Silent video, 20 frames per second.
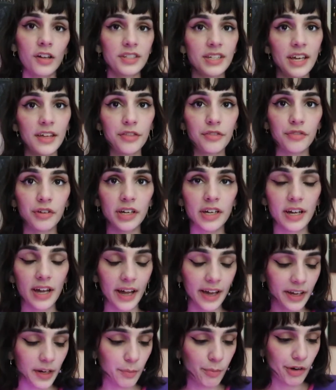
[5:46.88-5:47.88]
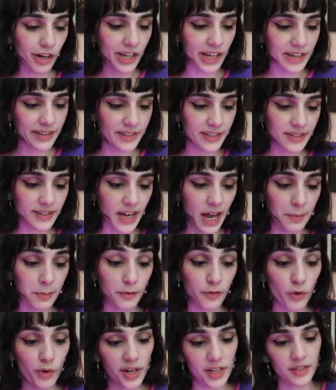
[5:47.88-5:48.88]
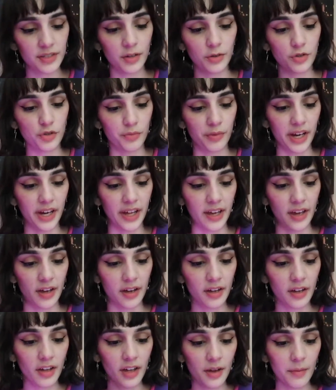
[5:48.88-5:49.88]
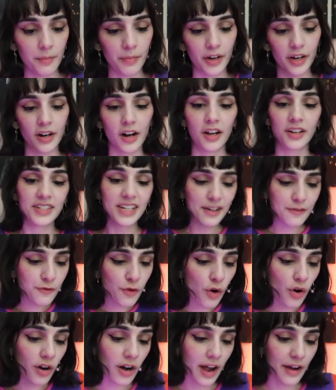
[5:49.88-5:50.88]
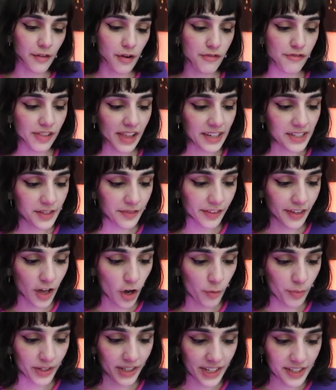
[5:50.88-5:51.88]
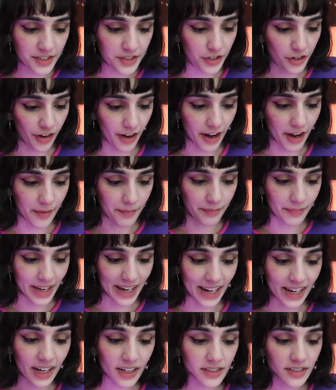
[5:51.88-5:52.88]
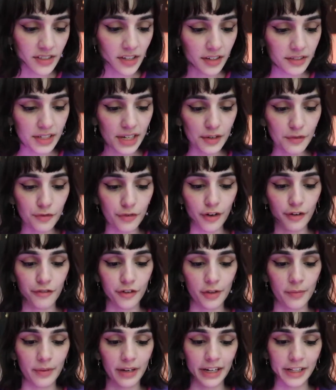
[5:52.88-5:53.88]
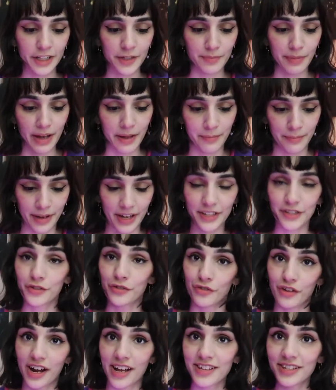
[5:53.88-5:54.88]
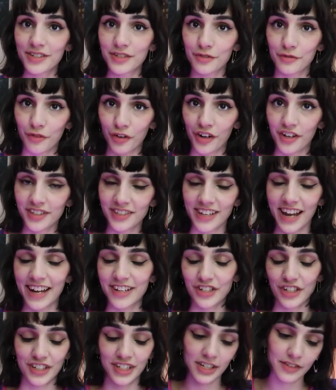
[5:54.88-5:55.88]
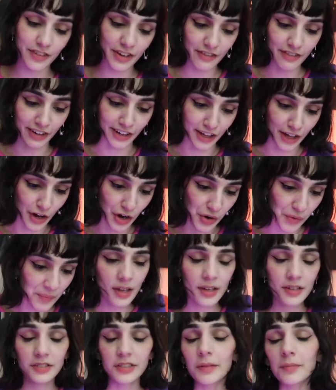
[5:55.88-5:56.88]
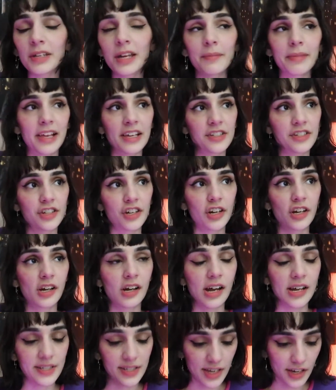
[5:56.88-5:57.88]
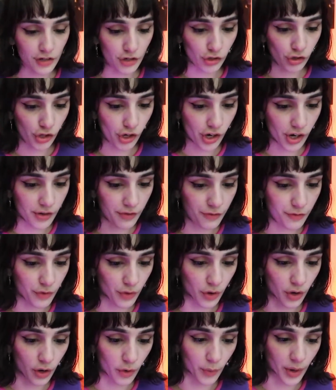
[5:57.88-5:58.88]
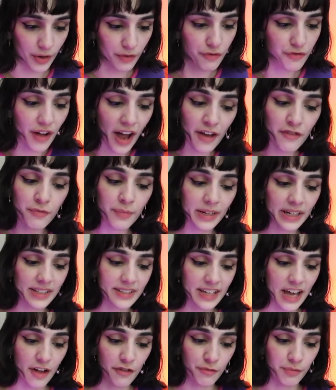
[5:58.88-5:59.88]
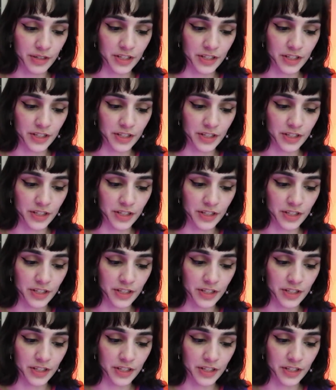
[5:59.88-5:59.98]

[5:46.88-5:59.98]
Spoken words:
On day 3, I had a pretty easy time avoiding social media, but on day 4, I reflexively opened Instagram, and I got sucked in for a few minutes by Best Dressed First IGTV video. Sometime last year, I set an alert for when 5 minutes have